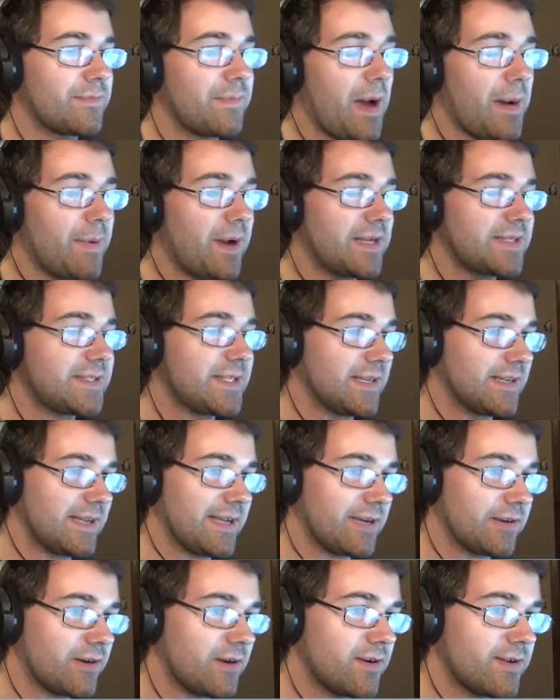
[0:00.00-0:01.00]
Bye bye. See you
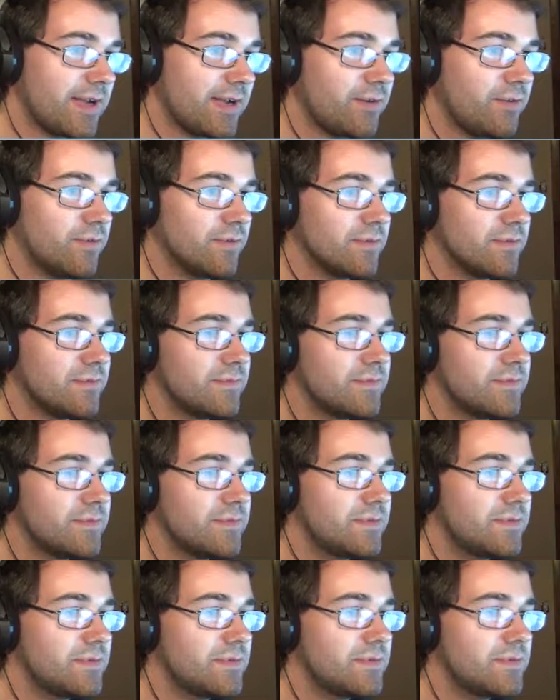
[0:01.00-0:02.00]
later. Okay, cool.
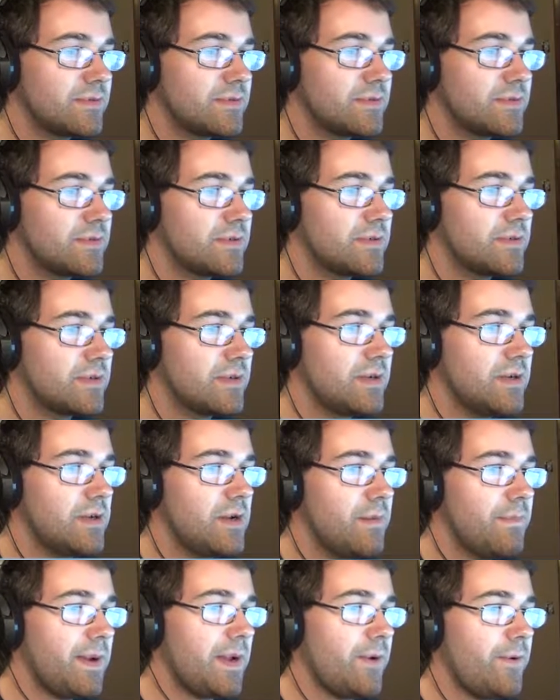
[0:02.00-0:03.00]

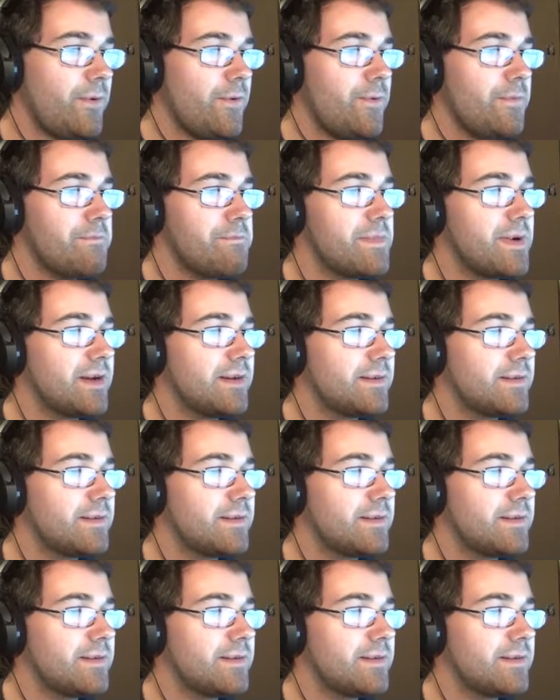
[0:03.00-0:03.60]
Boom.